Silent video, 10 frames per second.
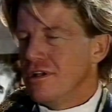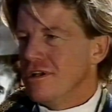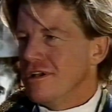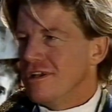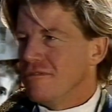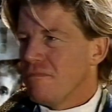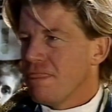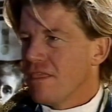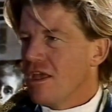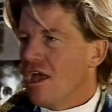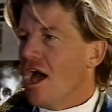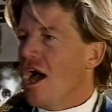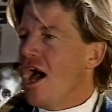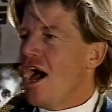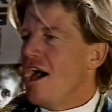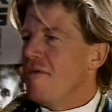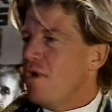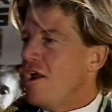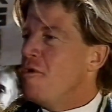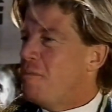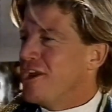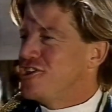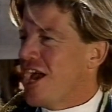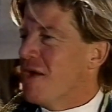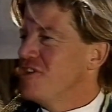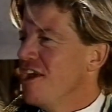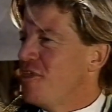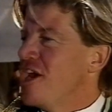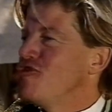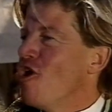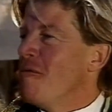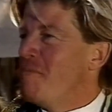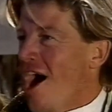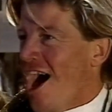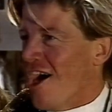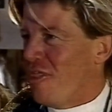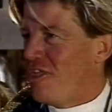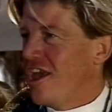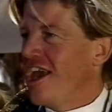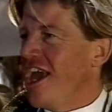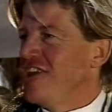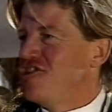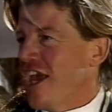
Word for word: Yeah. And where are you appearing, chaps? Uh, we're appearing Royal Bath. There's Royal Bath. Very good.